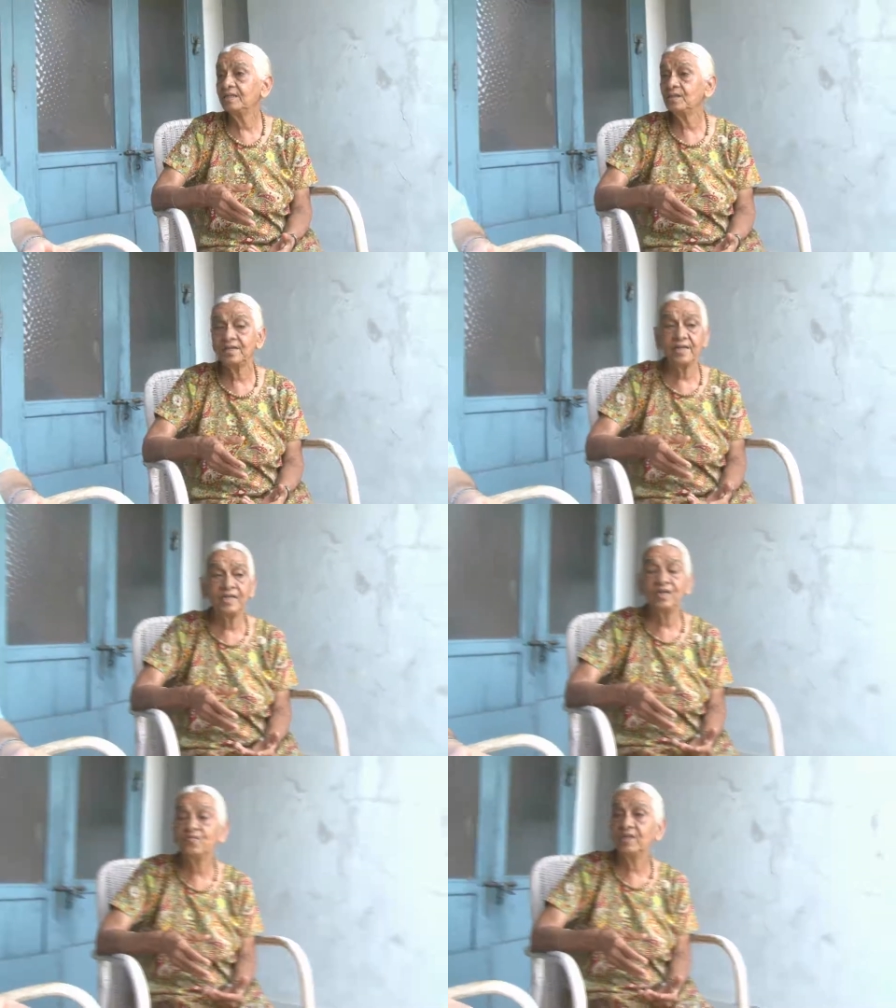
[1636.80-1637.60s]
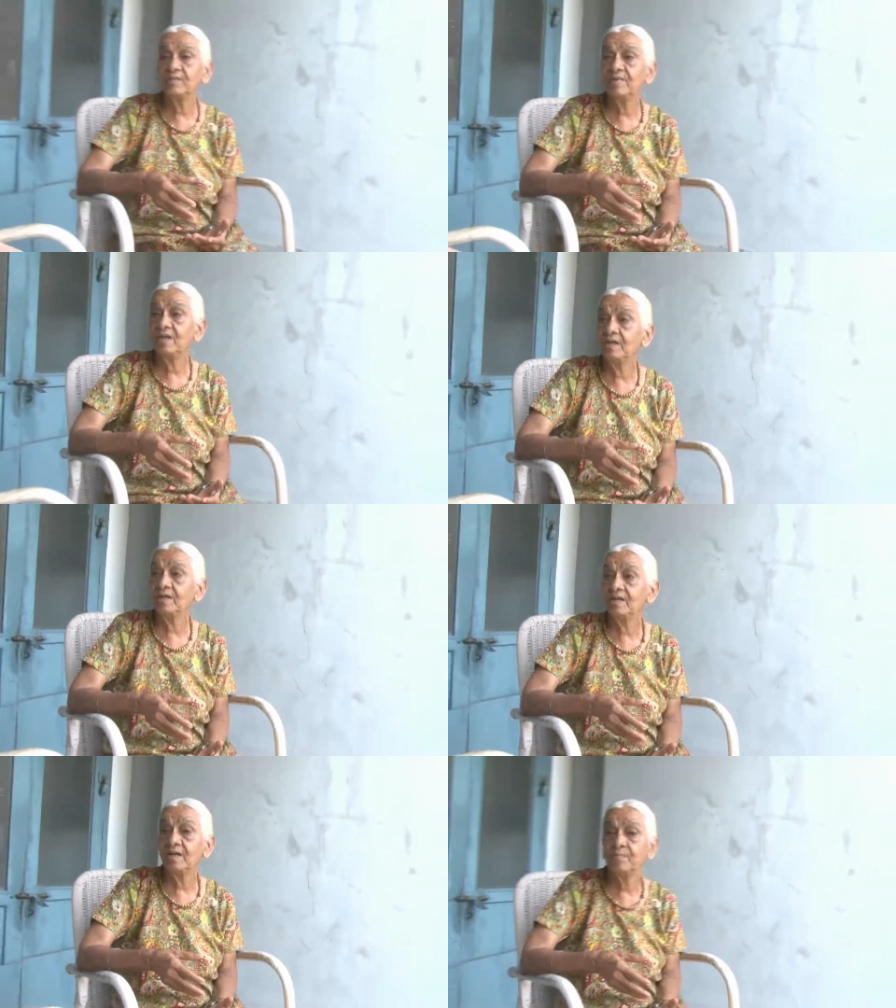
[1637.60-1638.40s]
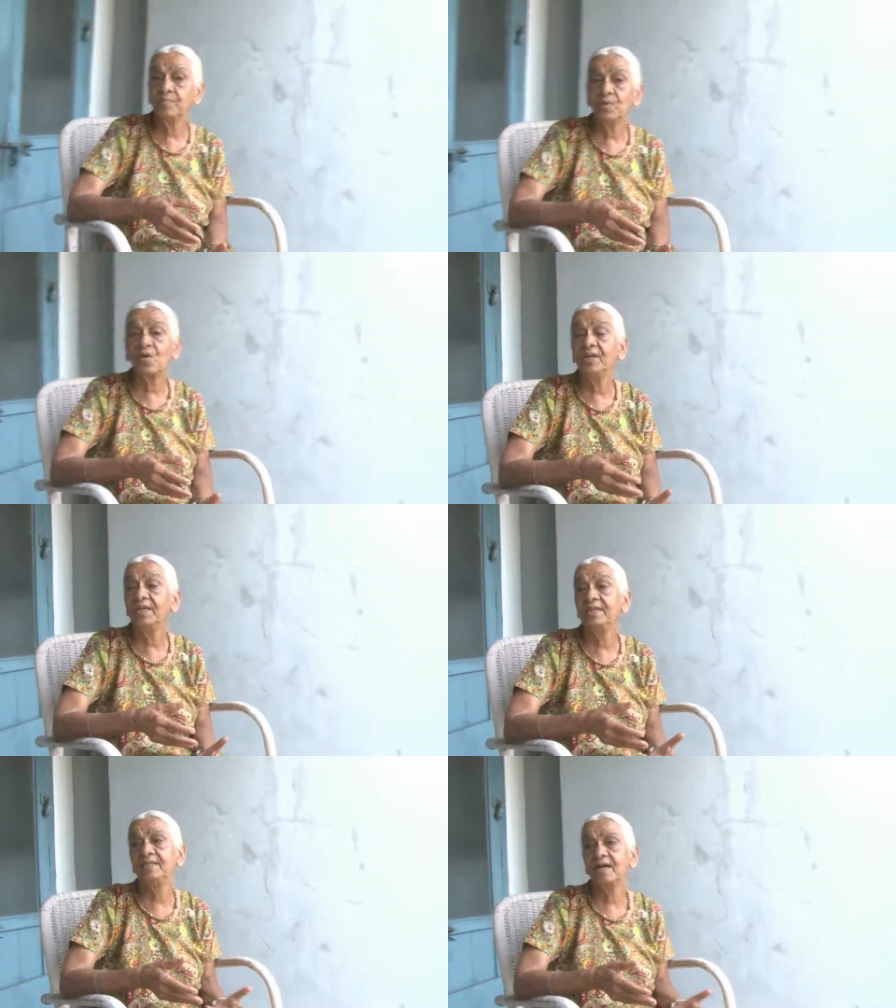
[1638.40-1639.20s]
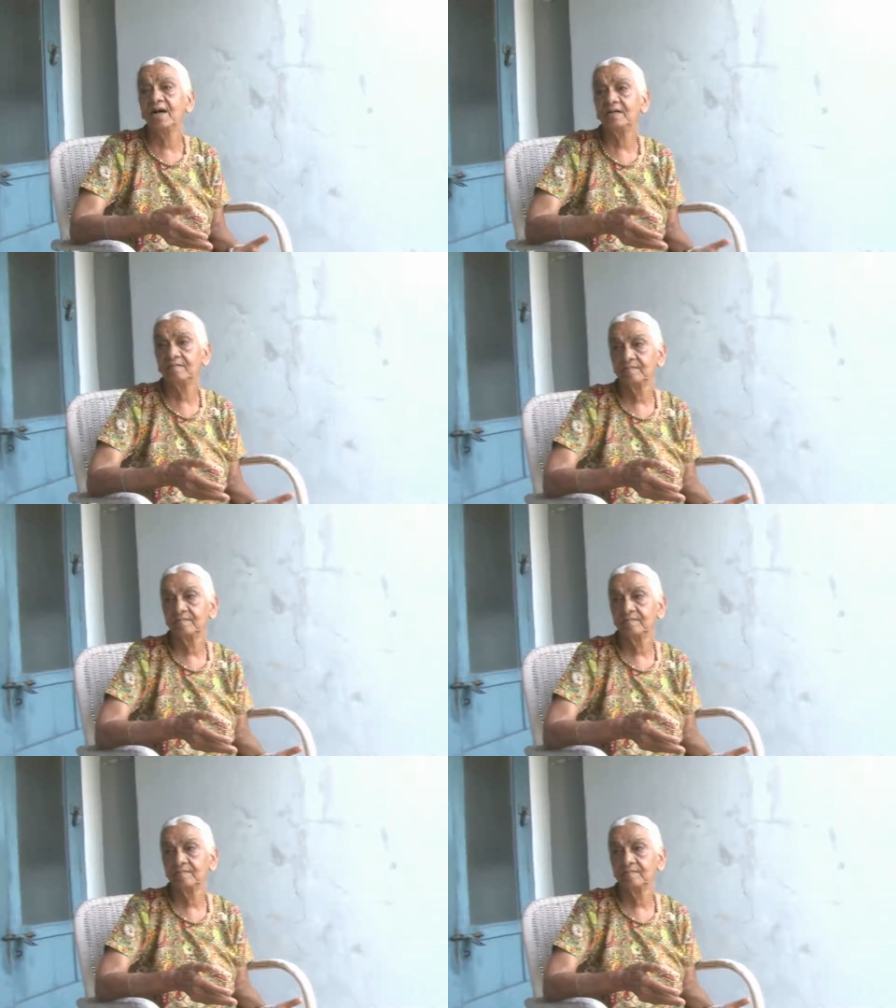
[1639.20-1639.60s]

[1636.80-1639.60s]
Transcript: reading with me a book on India.